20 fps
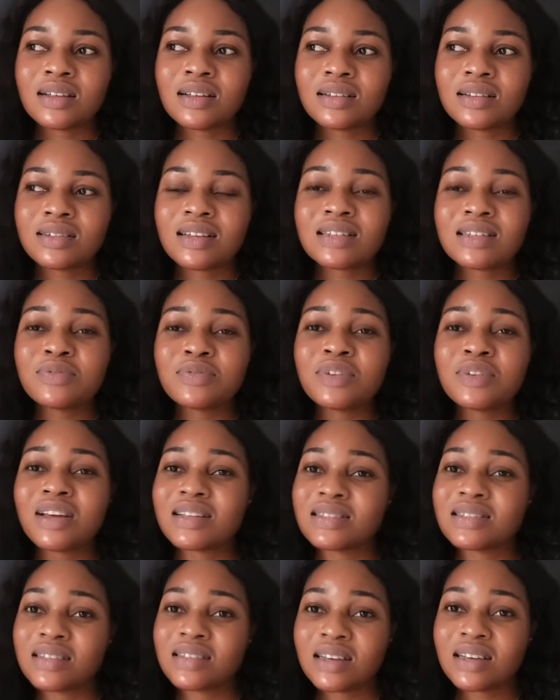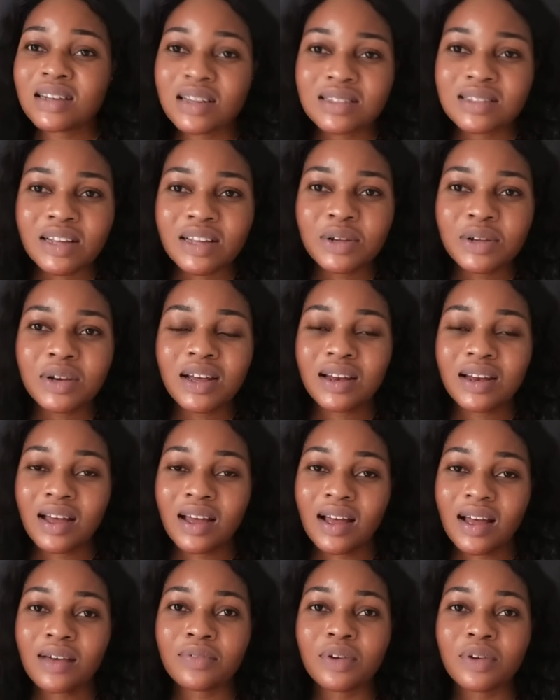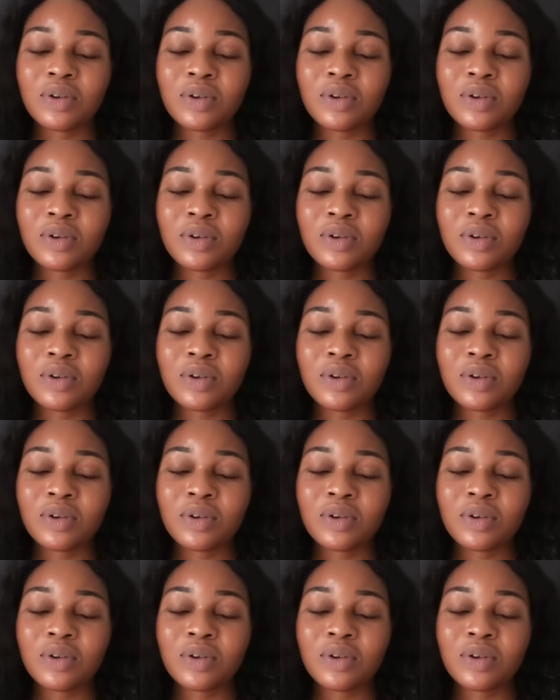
there's even a sickness that you can have